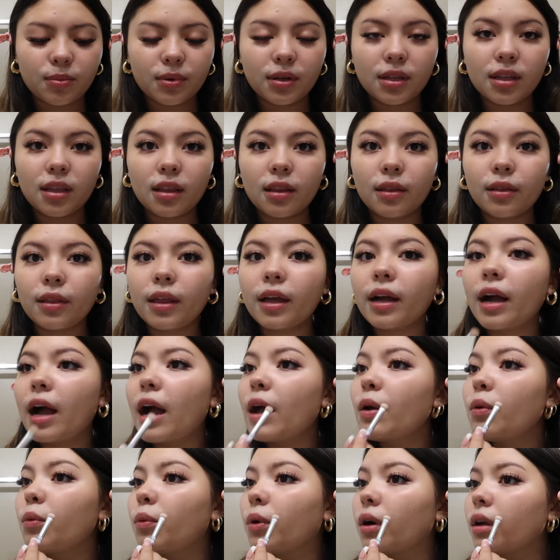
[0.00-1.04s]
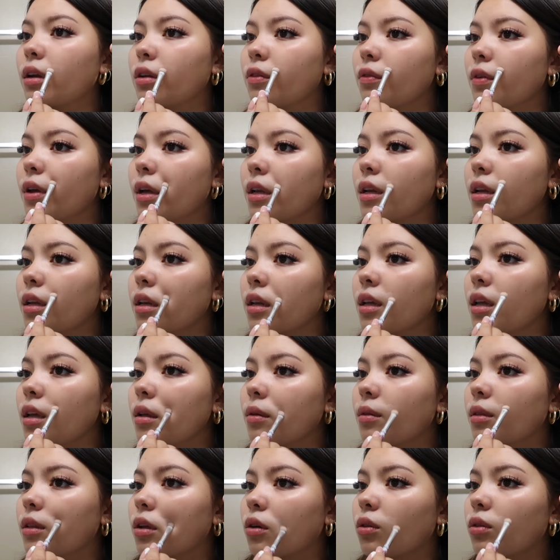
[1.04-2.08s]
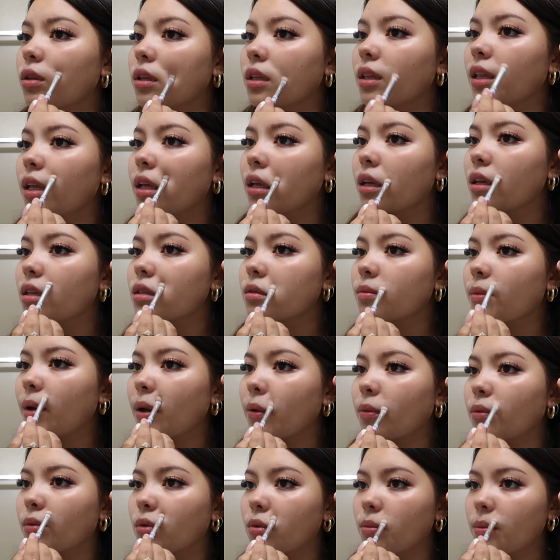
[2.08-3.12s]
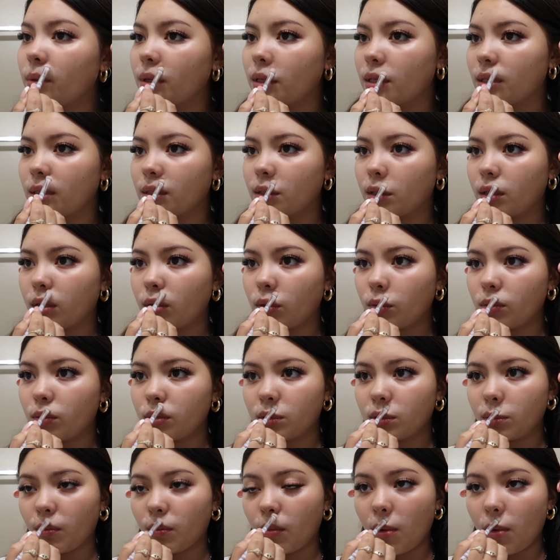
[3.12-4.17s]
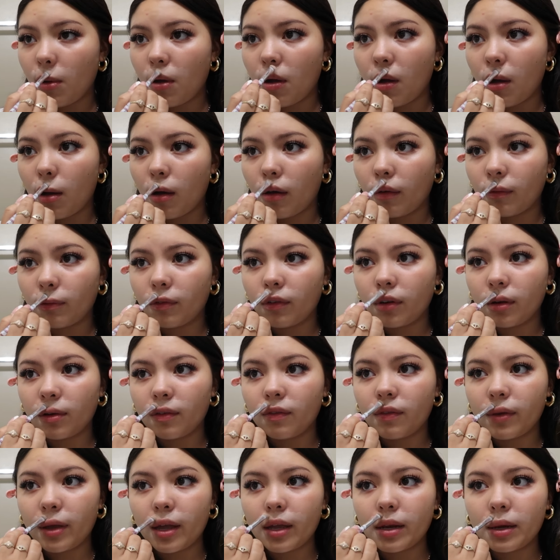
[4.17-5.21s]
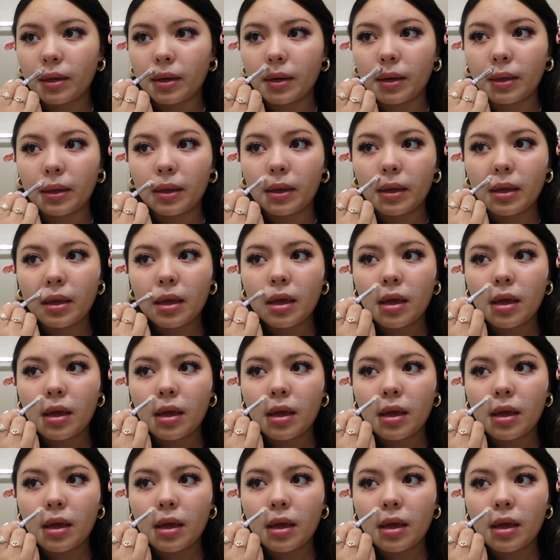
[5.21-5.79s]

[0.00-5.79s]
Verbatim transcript: But, like, I want a vanity. The only thing is my room is too small for a vanity.